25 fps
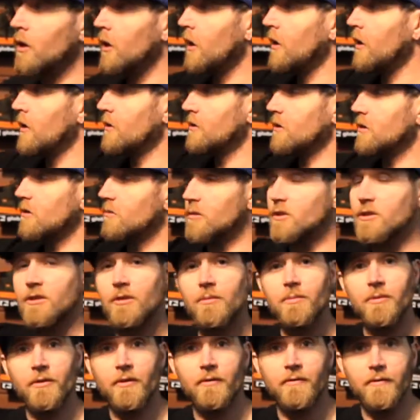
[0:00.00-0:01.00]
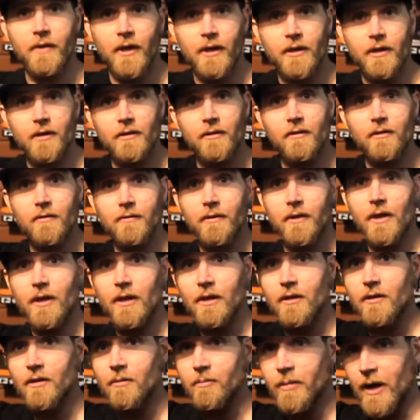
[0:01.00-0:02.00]
It's going to be super effective
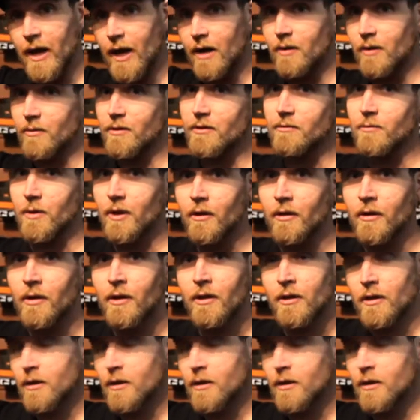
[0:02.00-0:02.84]
in the POW as well.